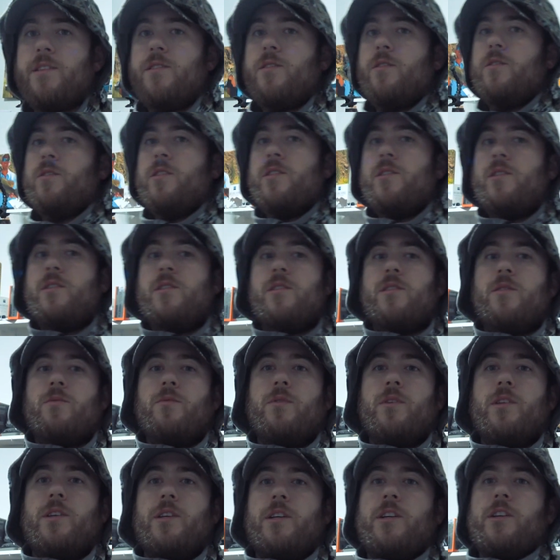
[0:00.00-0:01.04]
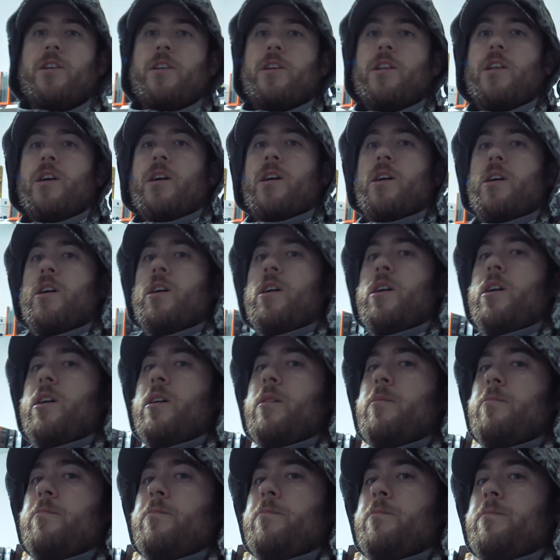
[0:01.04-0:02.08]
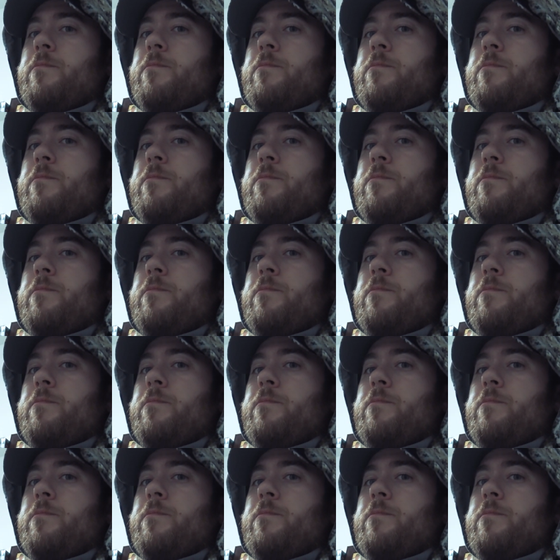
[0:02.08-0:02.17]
So this is a really good, I